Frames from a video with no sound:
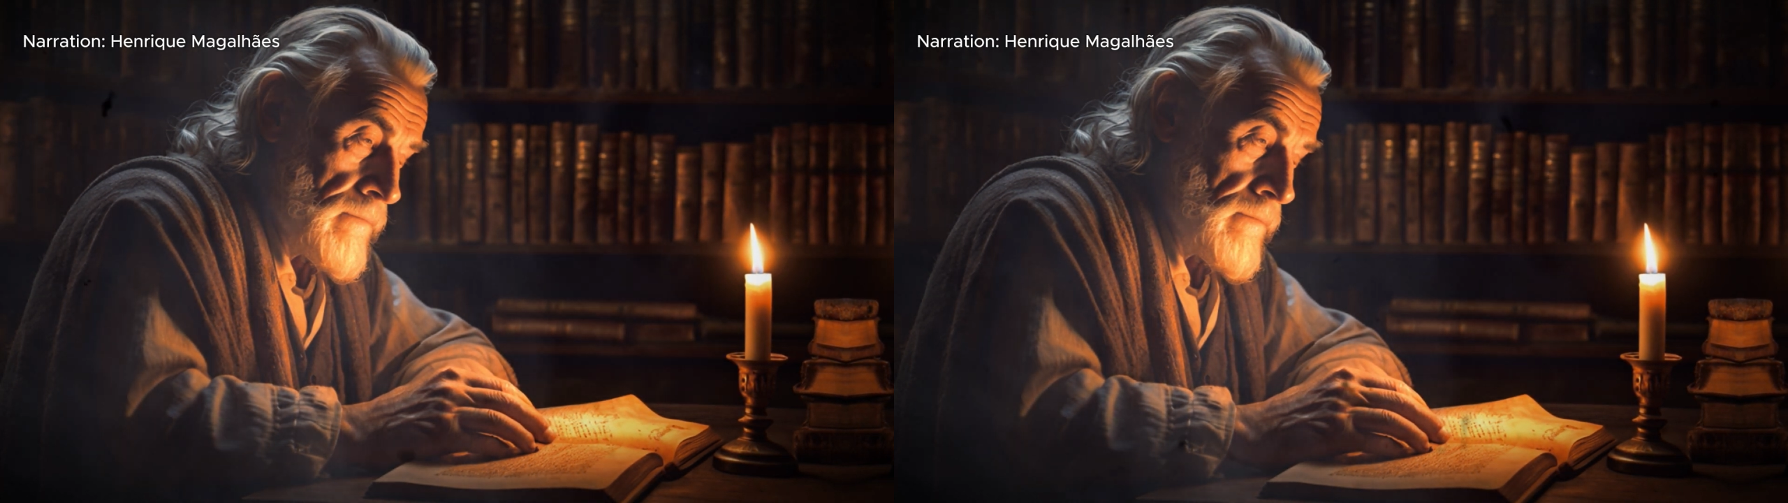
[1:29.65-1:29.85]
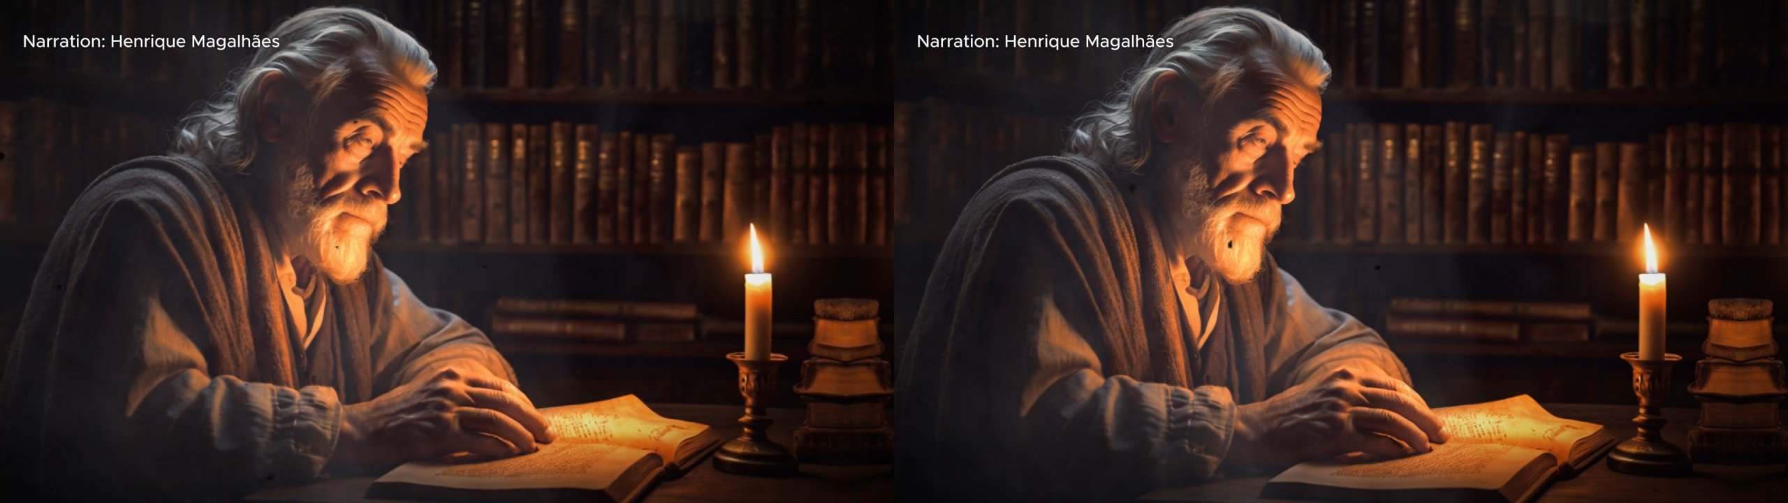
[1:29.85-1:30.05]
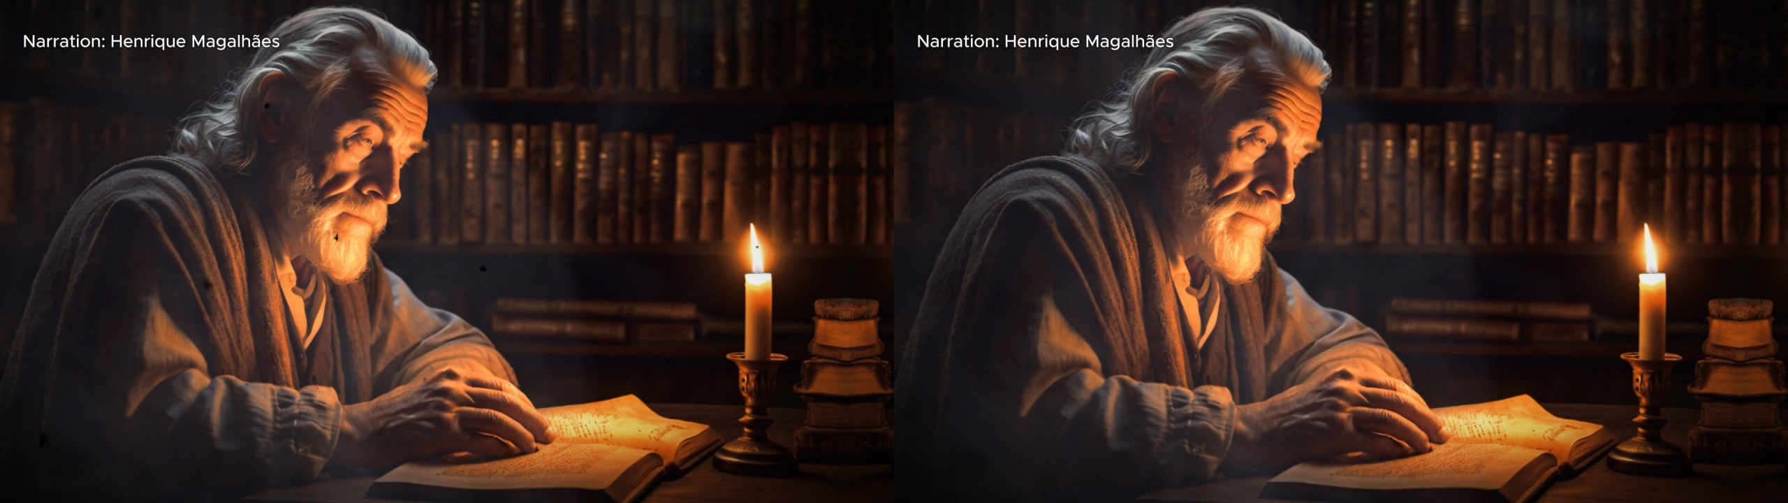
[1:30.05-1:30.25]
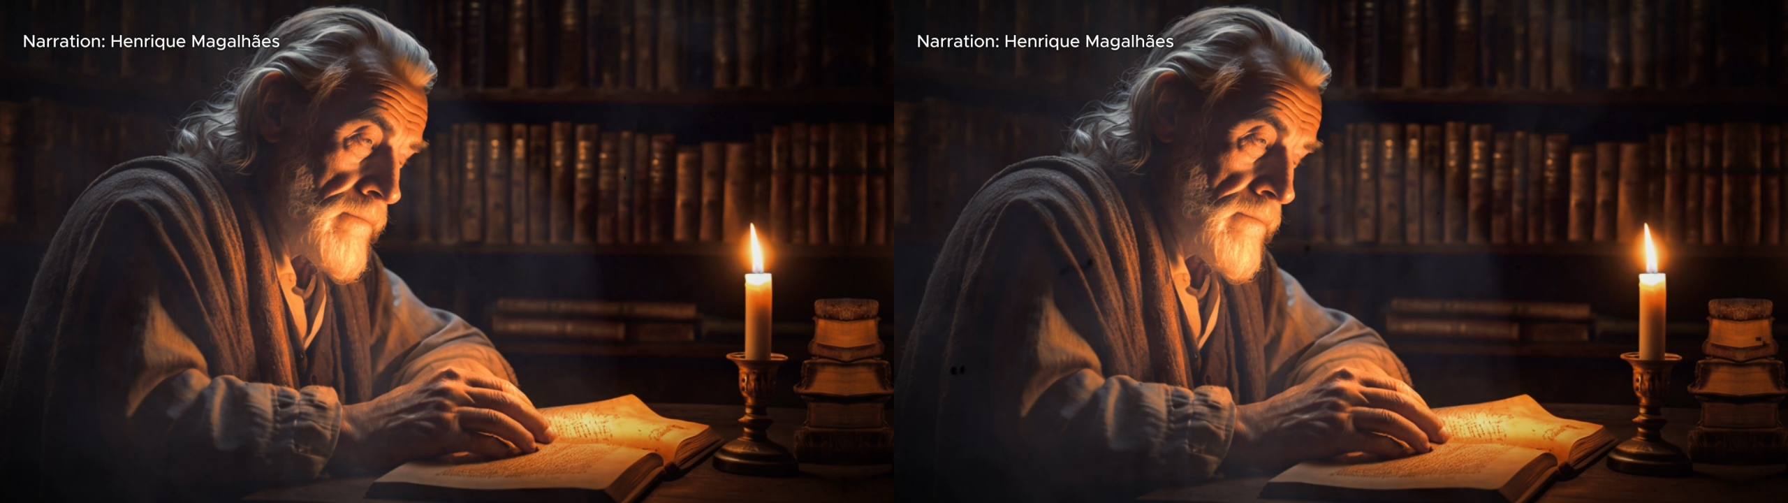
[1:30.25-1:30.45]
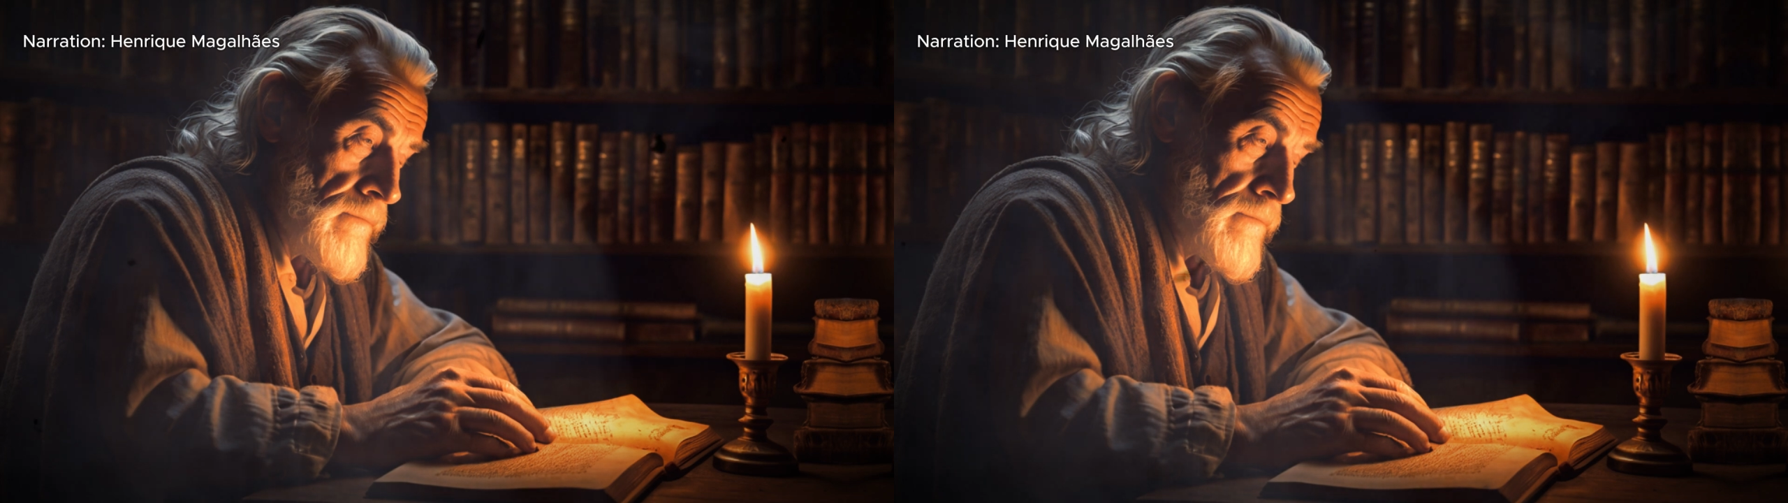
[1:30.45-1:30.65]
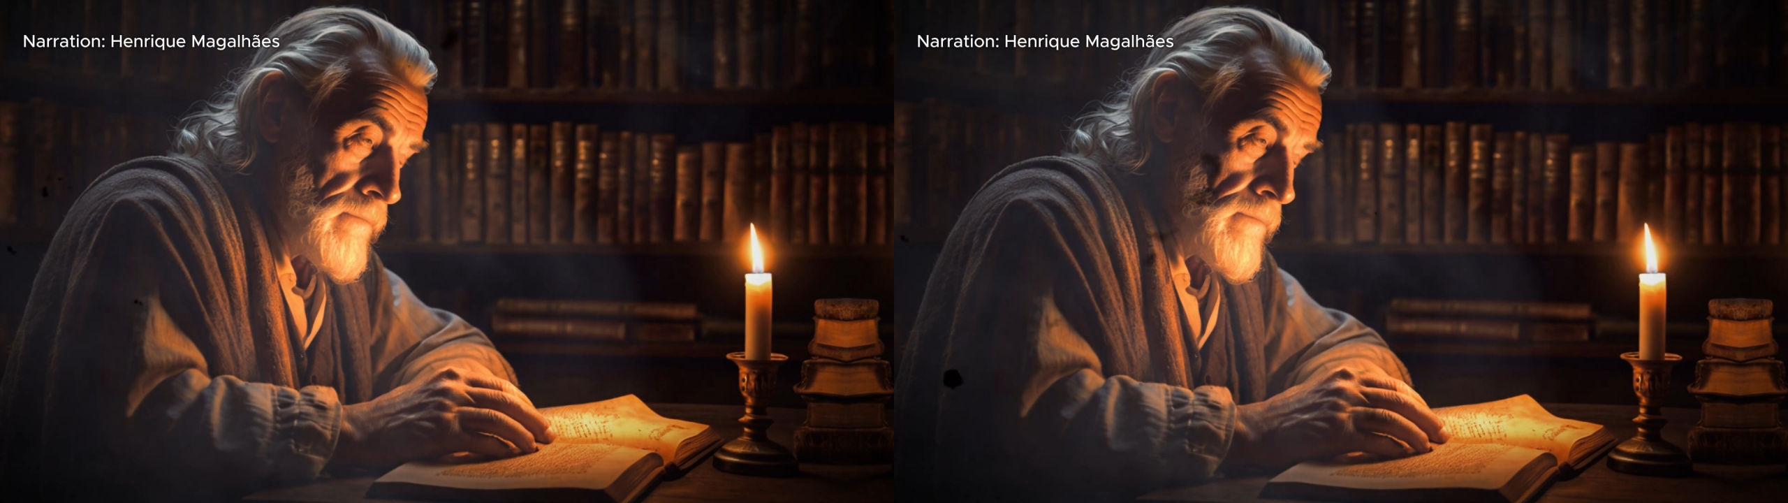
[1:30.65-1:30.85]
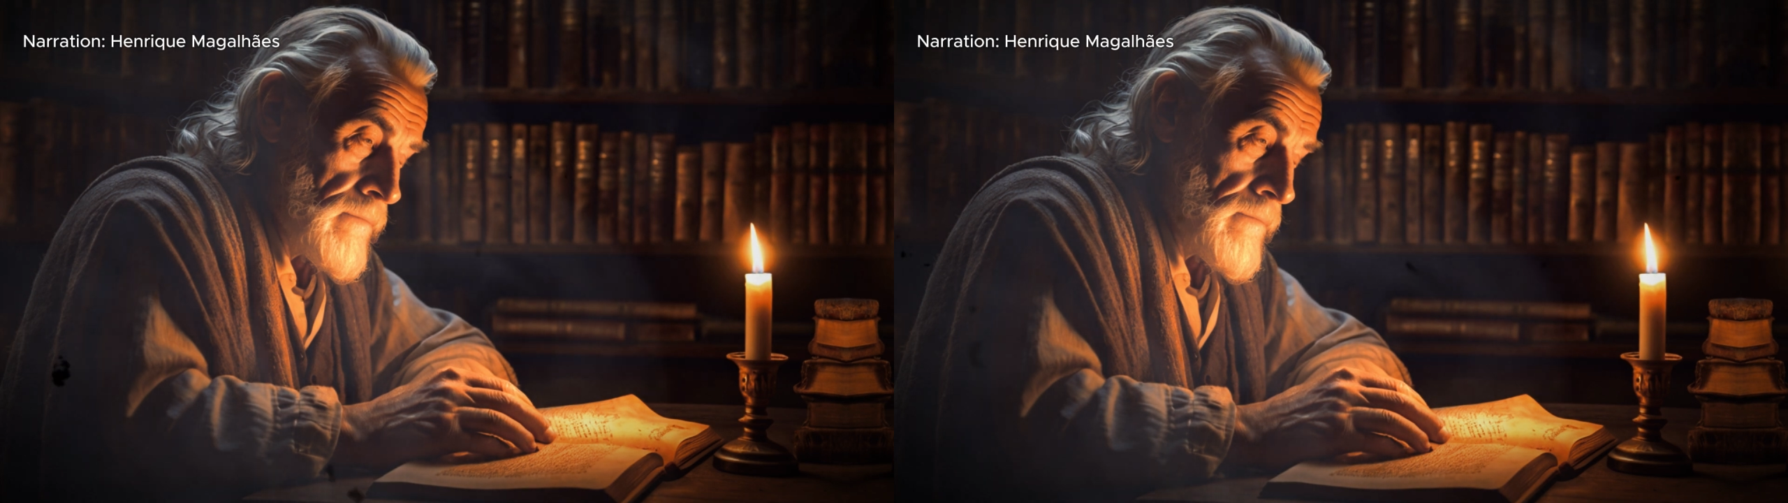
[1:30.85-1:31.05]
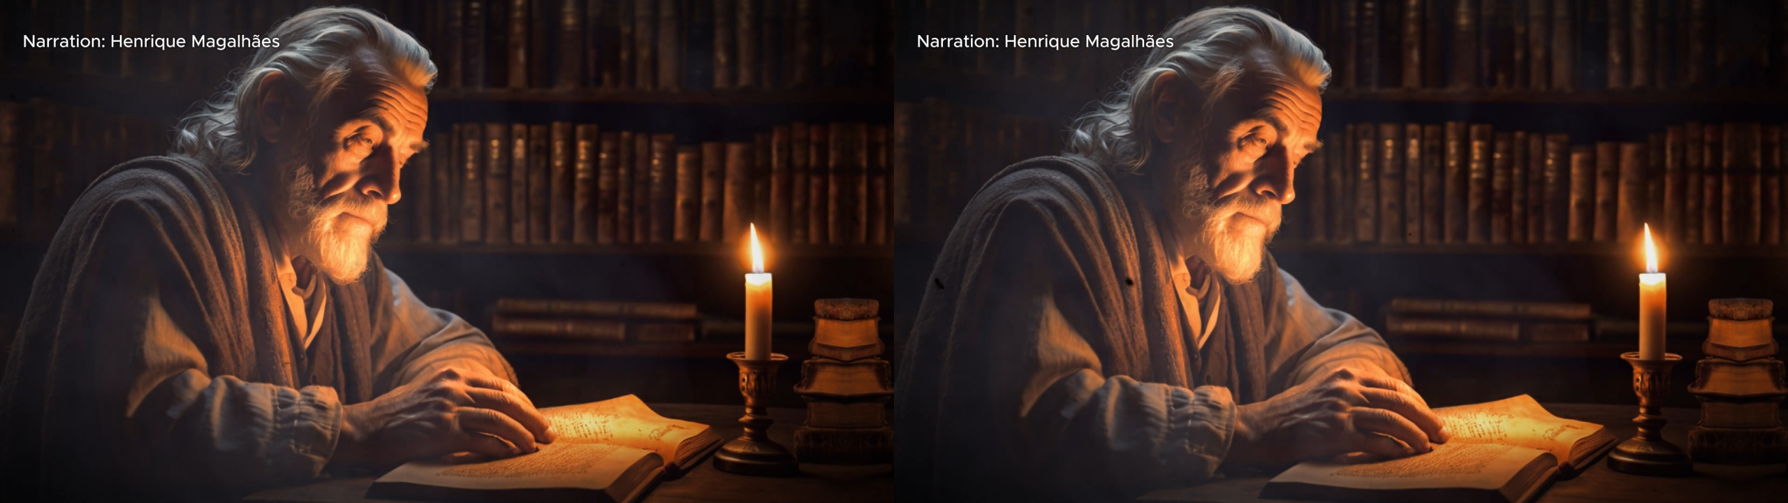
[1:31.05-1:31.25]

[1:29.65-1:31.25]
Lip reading: a relentless pursuit that,